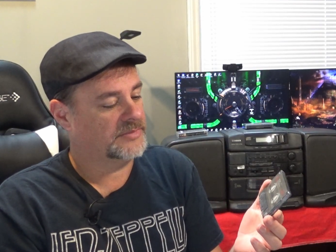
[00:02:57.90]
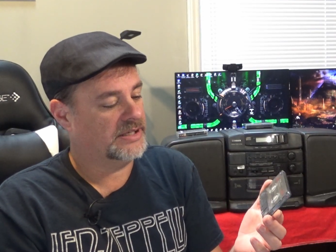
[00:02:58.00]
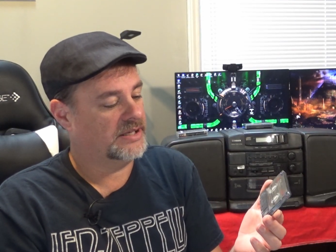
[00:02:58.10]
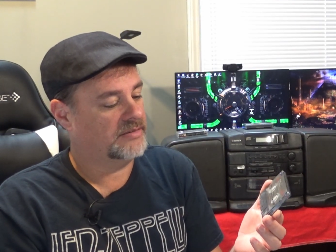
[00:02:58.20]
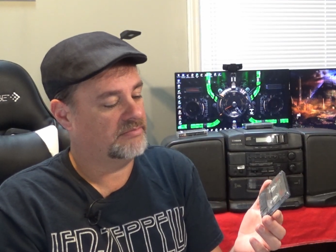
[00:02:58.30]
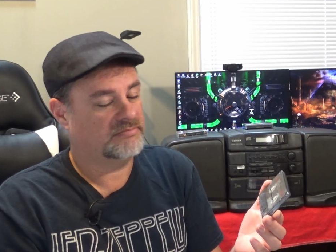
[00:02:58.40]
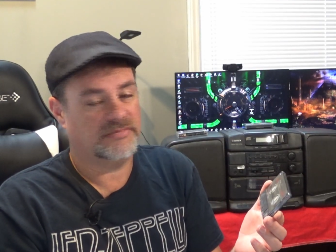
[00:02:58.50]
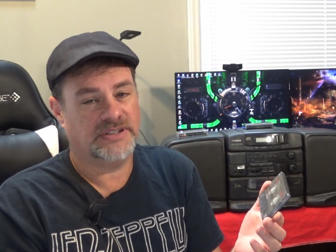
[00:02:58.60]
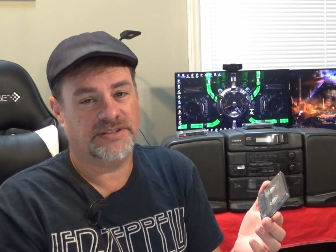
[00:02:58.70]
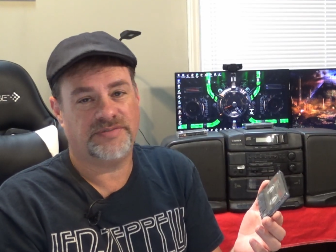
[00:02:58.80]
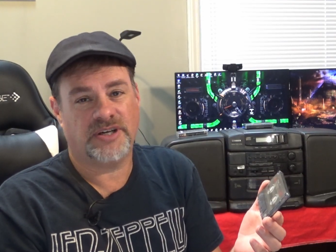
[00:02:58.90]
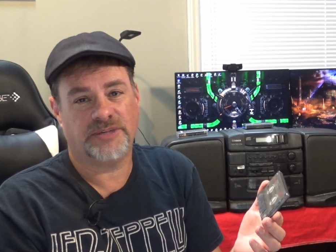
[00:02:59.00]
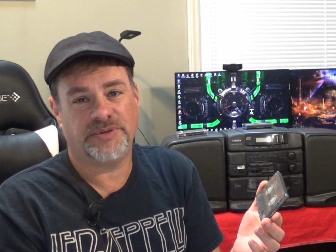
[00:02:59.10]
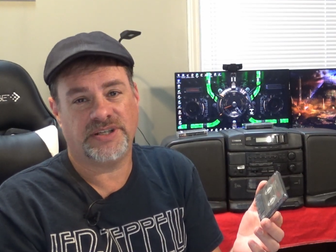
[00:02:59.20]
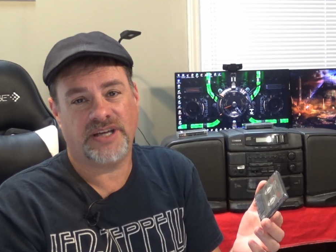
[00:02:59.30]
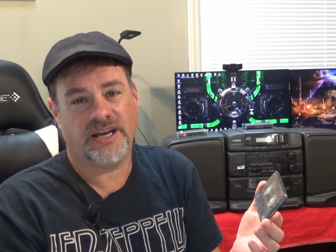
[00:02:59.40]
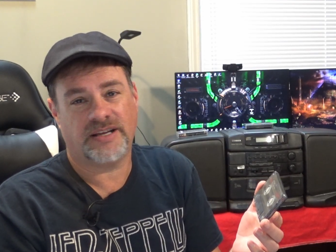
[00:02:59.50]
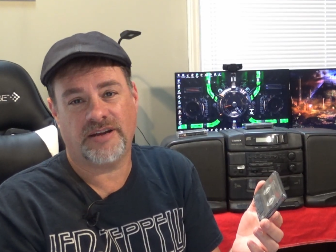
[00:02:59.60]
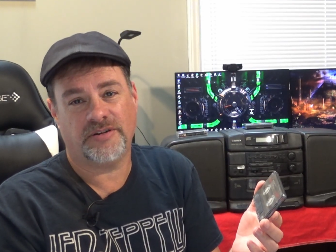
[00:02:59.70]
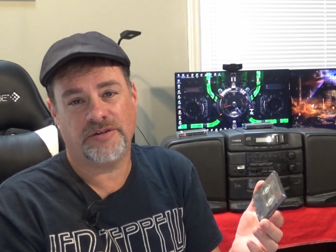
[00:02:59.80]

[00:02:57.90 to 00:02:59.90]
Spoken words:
And I did find them in the attic. I don't